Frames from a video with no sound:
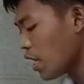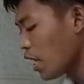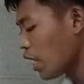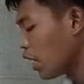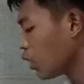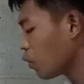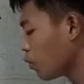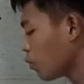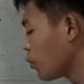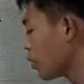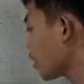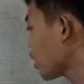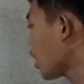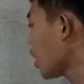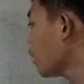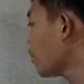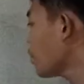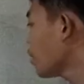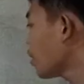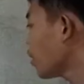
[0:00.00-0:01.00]
it will
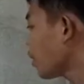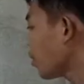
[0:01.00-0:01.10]
become